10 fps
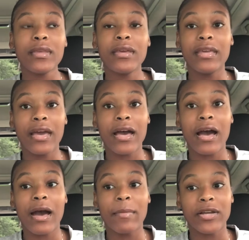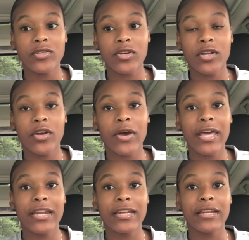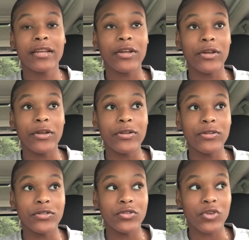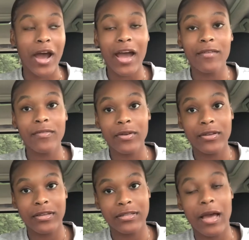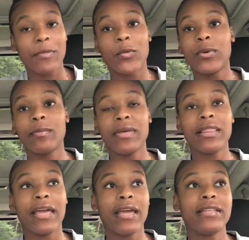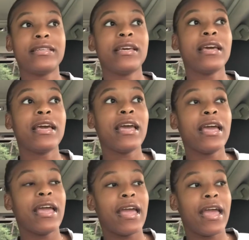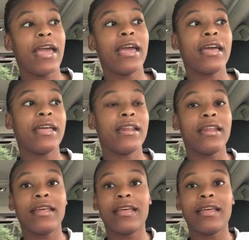yeah, I'm actually gonna go ahead and drive because I don't want to be late, and